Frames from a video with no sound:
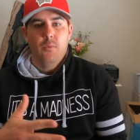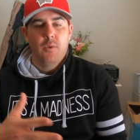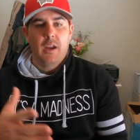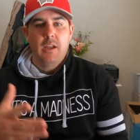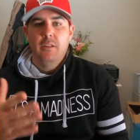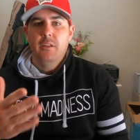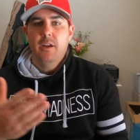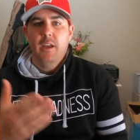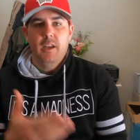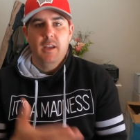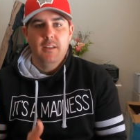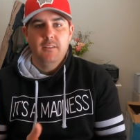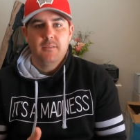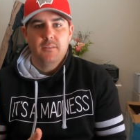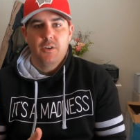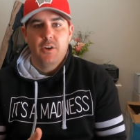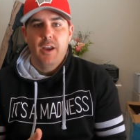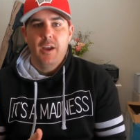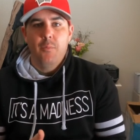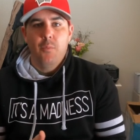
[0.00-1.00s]
when I look at
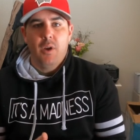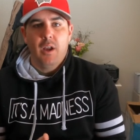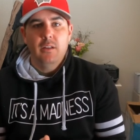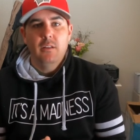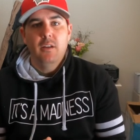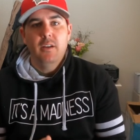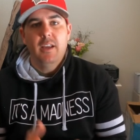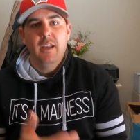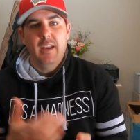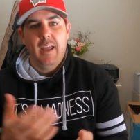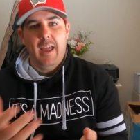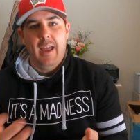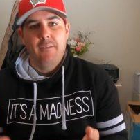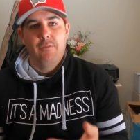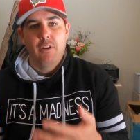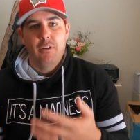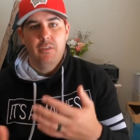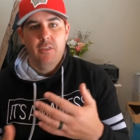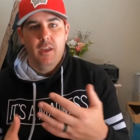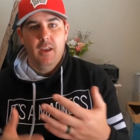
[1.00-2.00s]
Instagram, when I look at
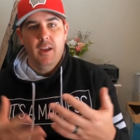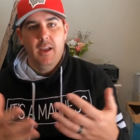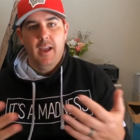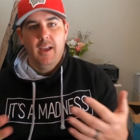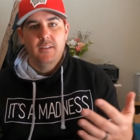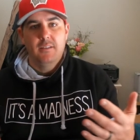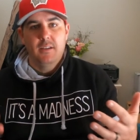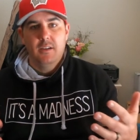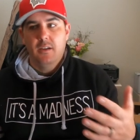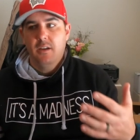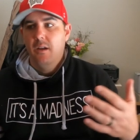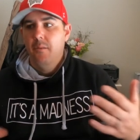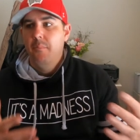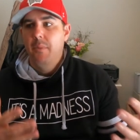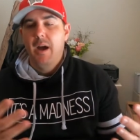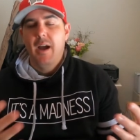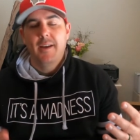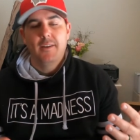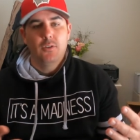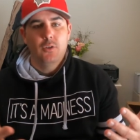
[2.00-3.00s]
everything as a
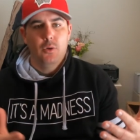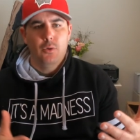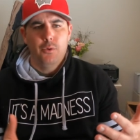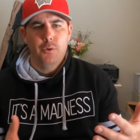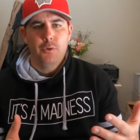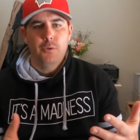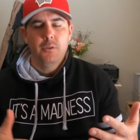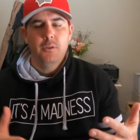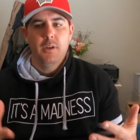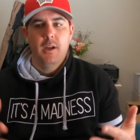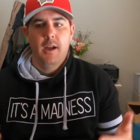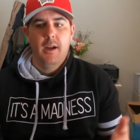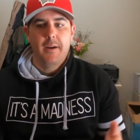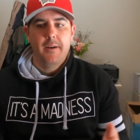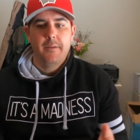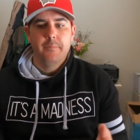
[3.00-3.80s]
combined total